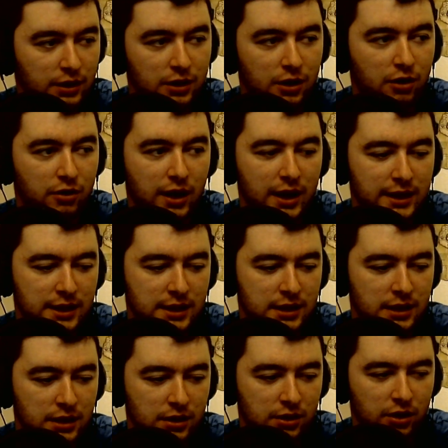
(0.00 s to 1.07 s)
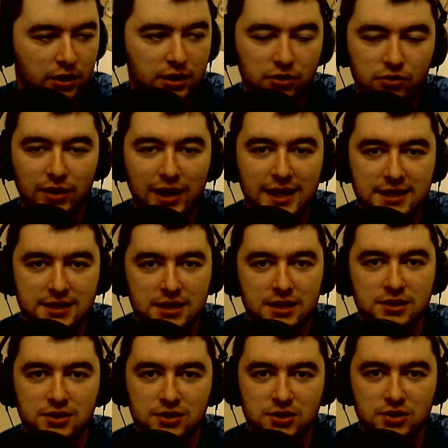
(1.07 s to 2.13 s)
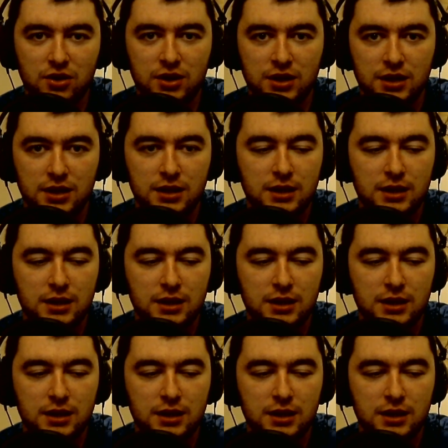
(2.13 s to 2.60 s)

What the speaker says: or any kind of Craigslist site,